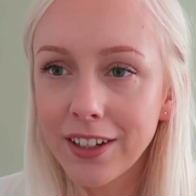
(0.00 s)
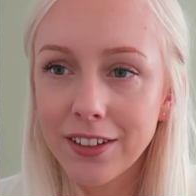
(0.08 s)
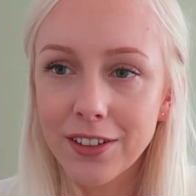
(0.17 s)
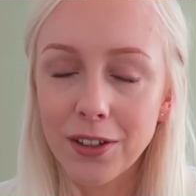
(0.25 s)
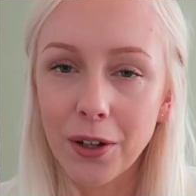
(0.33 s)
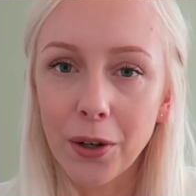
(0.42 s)

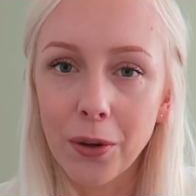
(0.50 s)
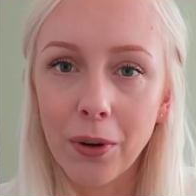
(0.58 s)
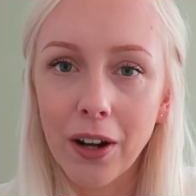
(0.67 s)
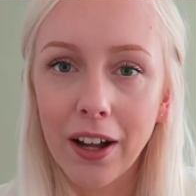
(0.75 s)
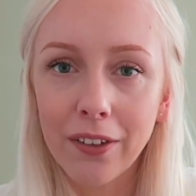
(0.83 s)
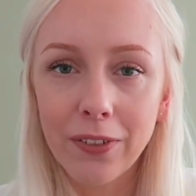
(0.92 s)

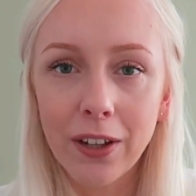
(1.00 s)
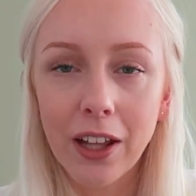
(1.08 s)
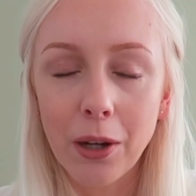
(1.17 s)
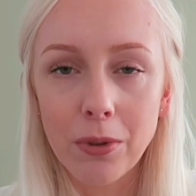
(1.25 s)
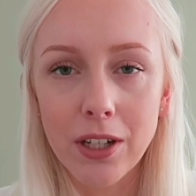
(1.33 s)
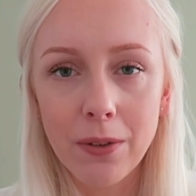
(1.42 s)
So I feel
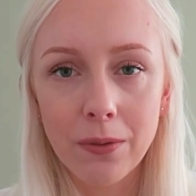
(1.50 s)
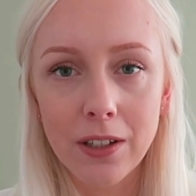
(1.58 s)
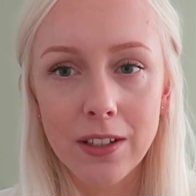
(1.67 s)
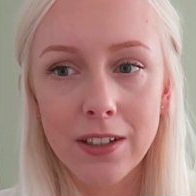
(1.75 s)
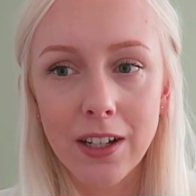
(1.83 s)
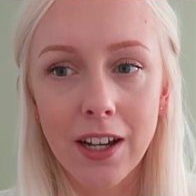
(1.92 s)
like we're definitely
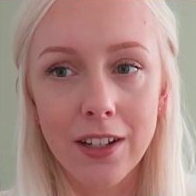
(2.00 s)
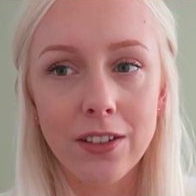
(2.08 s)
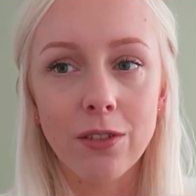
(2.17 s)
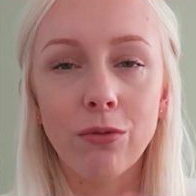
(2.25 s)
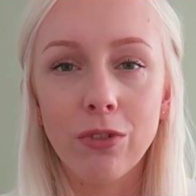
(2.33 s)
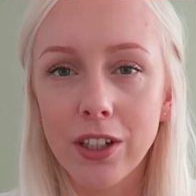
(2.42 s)
starting
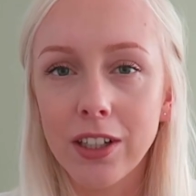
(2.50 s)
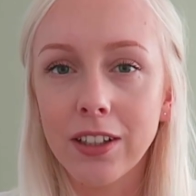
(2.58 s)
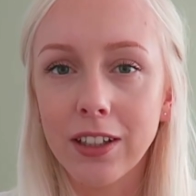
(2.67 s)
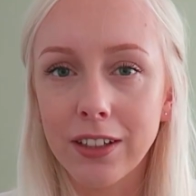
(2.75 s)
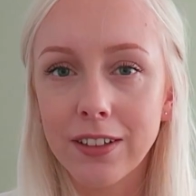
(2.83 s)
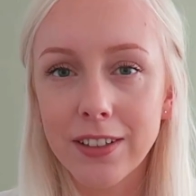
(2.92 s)
to
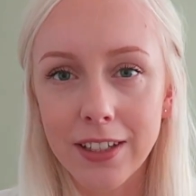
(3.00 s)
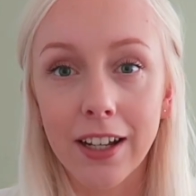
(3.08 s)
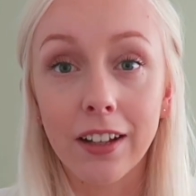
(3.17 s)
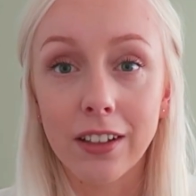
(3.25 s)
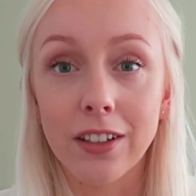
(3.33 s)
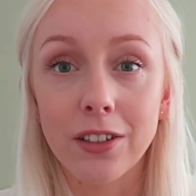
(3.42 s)
really
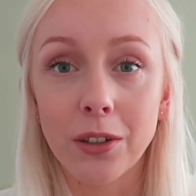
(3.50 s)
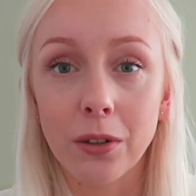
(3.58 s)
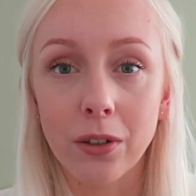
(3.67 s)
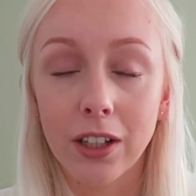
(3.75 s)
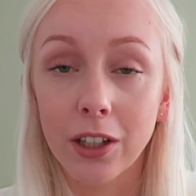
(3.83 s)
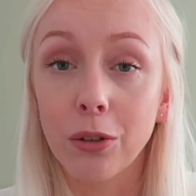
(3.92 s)
settle
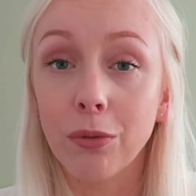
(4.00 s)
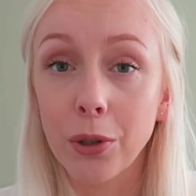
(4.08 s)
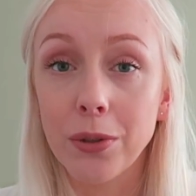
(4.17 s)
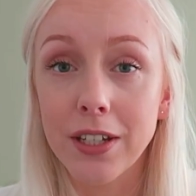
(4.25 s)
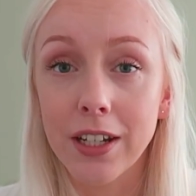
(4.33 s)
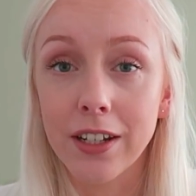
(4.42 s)
into a little
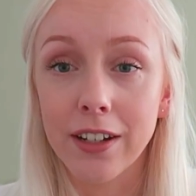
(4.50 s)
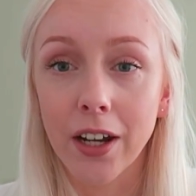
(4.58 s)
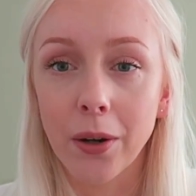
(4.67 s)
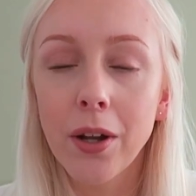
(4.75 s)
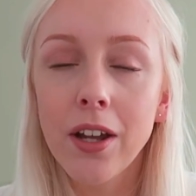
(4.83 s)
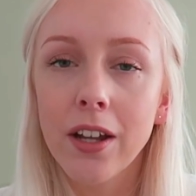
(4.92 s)
routine
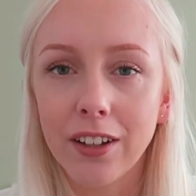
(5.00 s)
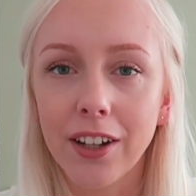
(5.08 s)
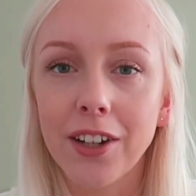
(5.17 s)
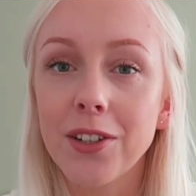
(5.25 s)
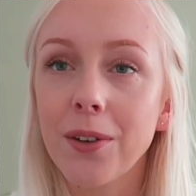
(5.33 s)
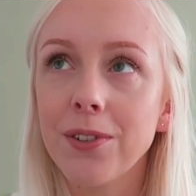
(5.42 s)
now,
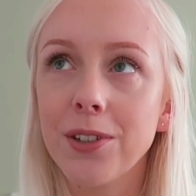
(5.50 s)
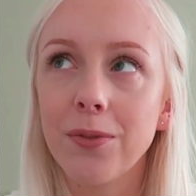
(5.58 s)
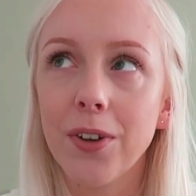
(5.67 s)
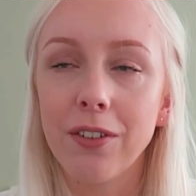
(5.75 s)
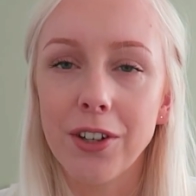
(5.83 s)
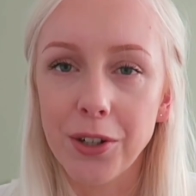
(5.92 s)
and it's obviously
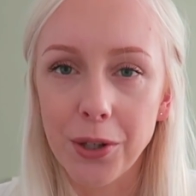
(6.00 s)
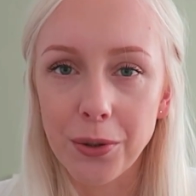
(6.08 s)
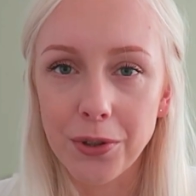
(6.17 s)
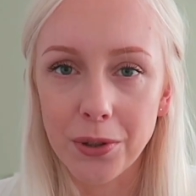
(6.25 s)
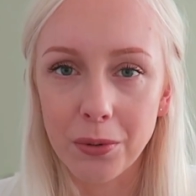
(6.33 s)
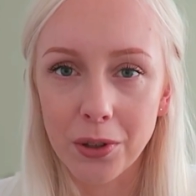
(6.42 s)
very
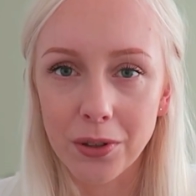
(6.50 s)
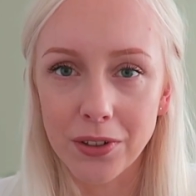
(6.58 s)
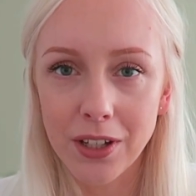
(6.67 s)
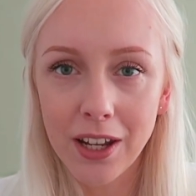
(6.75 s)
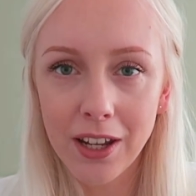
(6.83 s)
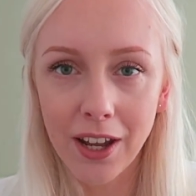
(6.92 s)
new to
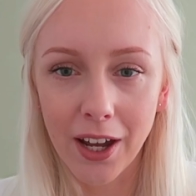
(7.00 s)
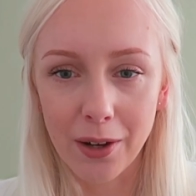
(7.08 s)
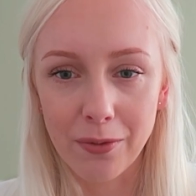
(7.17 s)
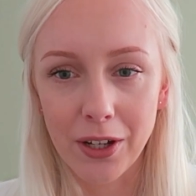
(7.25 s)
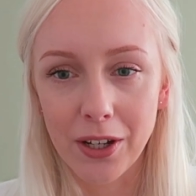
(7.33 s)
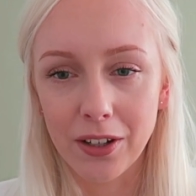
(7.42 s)
us
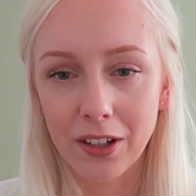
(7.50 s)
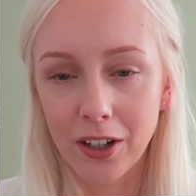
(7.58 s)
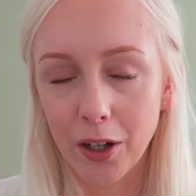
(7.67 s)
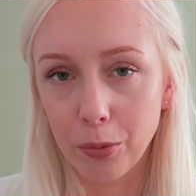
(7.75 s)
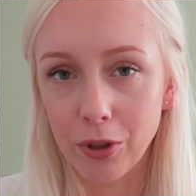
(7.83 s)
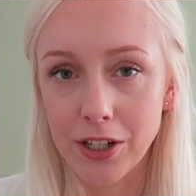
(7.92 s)
having
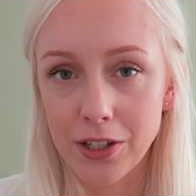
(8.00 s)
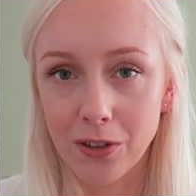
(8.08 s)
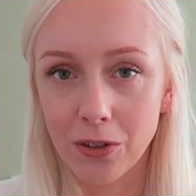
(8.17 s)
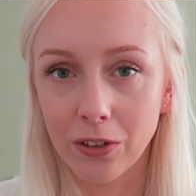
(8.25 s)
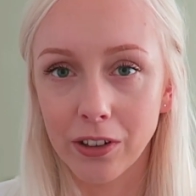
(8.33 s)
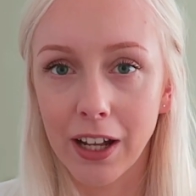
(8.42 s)
a
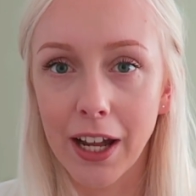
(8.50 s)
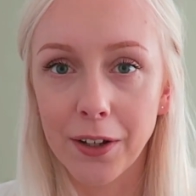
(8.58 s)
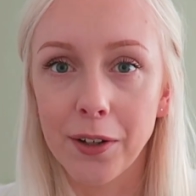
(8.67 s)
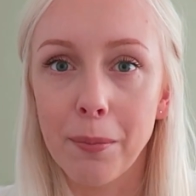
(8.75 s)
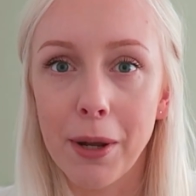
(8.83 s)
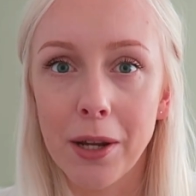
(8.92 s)
preschooler
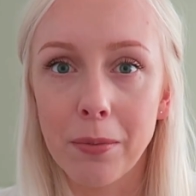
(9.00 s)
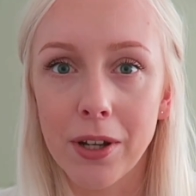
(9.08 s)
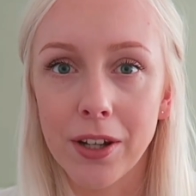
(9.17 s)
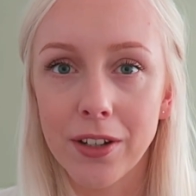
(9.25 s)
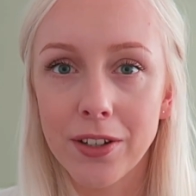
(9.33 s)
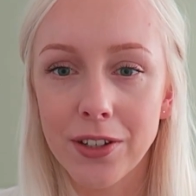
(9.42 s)
and a
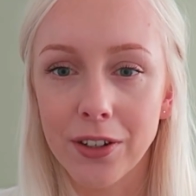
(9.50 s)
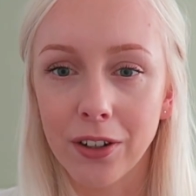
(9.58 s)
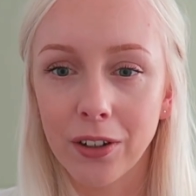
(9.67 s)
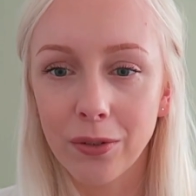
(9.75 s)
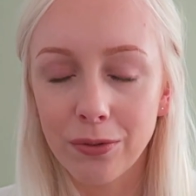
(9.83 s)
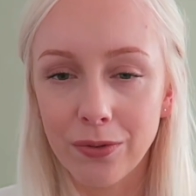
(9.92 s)
baby to
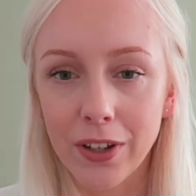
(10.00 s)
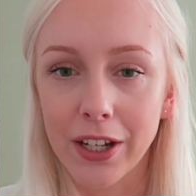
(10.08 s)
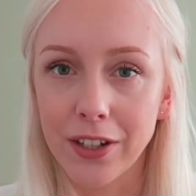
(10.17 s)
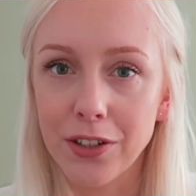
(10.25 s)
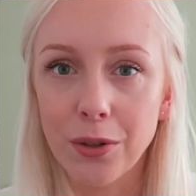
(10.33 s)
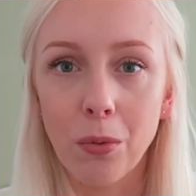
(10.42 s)
fit
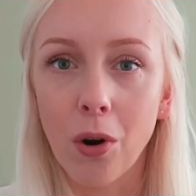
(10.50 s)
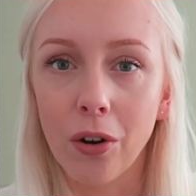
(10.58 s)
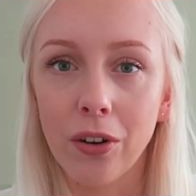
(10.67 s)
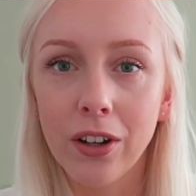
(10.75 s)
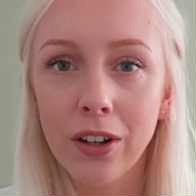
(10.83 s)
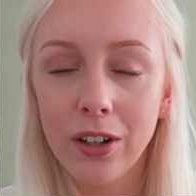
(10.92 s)
into
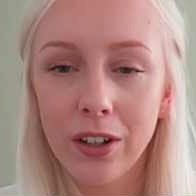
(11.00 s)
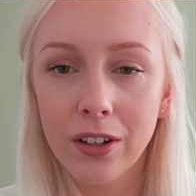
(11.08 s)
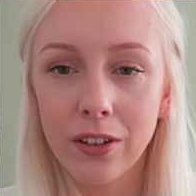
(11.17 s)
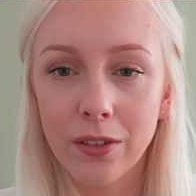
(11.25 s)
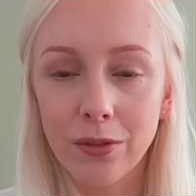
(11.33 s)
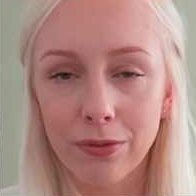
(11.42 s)
one
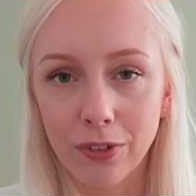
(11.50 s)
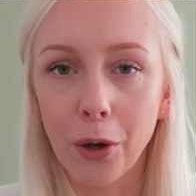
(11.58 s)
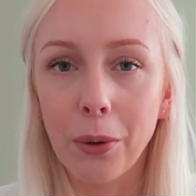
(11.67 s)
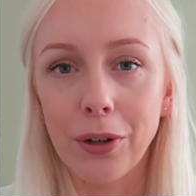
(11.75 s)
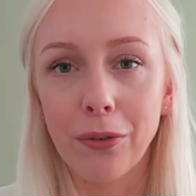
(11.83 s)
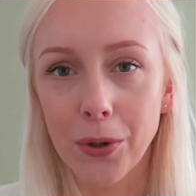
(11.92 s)

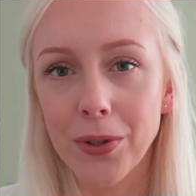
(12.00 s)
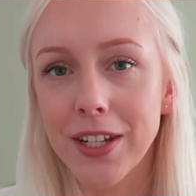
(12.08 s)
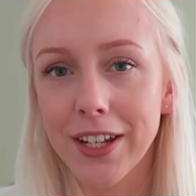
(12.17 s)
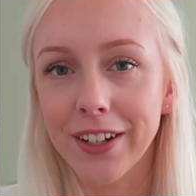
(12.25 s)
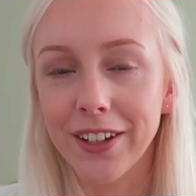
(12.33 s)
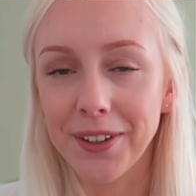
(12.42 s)
flowing
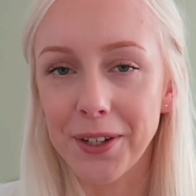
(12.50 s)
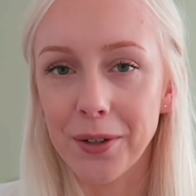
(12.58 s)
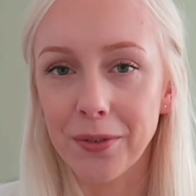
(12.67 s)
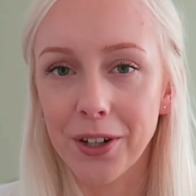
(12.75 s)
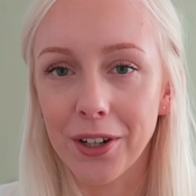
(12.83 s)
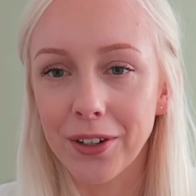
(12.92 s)
routine in the
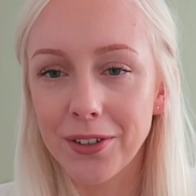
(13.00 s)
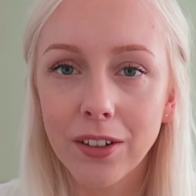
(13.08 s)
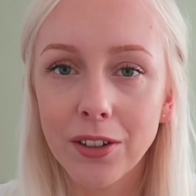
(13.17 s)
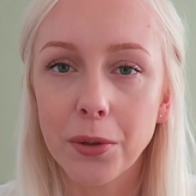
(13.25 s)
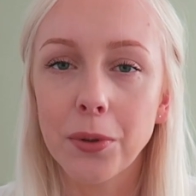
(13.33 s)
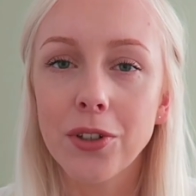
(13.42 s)
evening.
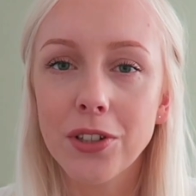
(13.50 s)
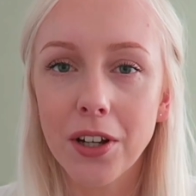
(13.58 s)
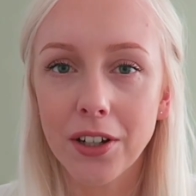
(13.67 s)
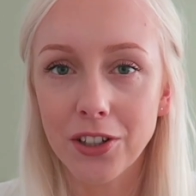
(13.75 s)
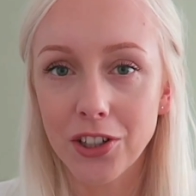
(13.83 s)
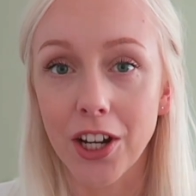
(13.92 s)
So I just
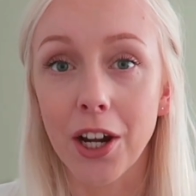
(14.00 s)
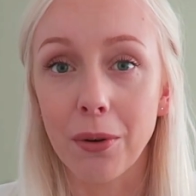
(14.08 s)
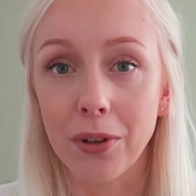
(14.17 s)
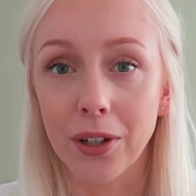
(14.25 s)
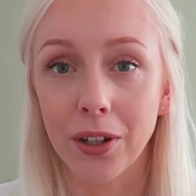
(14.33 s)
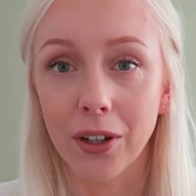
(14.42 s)
thought I'd share
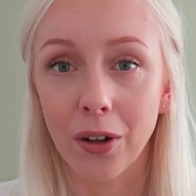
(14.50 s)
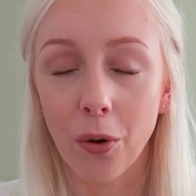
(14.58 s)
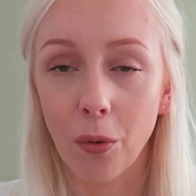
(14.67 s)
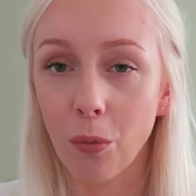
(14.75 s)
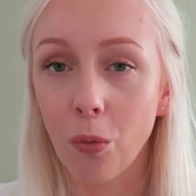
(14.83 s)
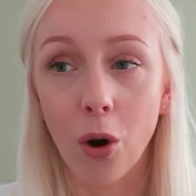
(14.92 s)
with you
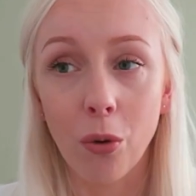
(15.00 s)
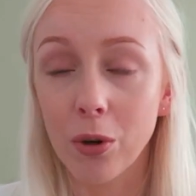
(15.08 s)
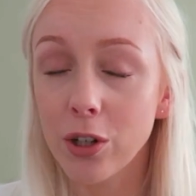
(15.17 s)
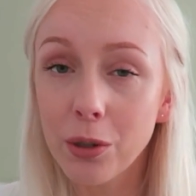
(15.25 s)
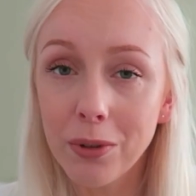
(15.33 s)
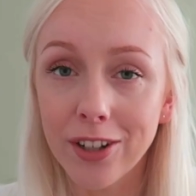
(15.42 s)
what
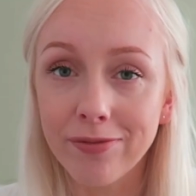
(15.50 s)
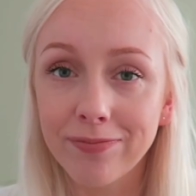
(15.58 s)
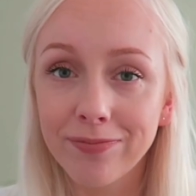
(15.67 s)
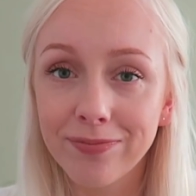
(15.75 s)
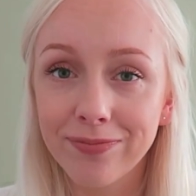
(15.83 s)
we're doing.